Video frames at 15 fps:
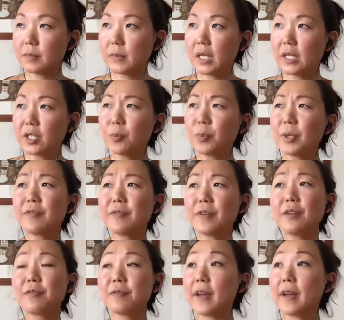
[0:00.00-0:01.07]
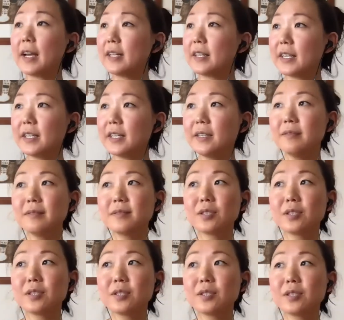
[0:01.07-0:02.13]
don't be afraid of failure.
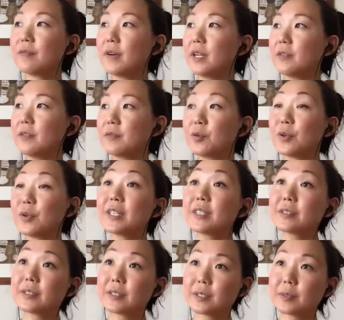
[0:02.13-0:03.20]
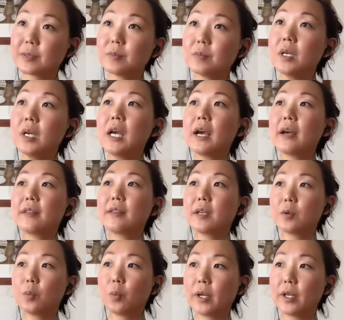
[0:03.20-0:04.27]
Don't be afraid of criticism. I think
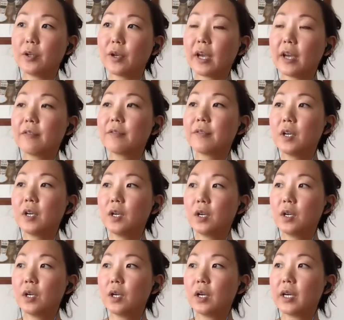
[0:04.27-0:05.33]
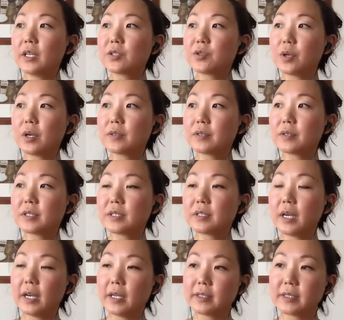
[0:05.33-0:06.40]
when you have a strong
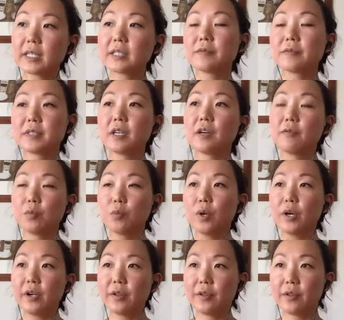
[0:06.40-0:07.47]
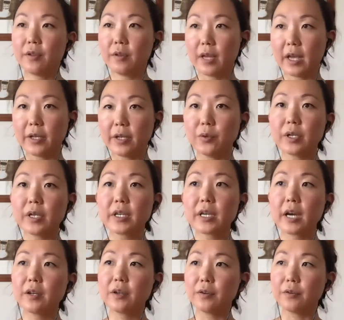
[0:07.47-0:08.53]
sense of self-worth, then you can
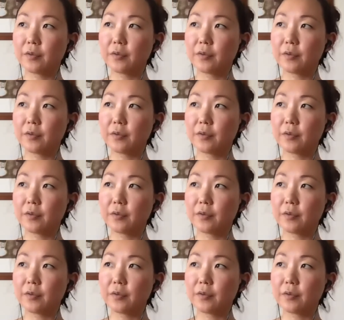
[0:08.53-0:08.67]
kind of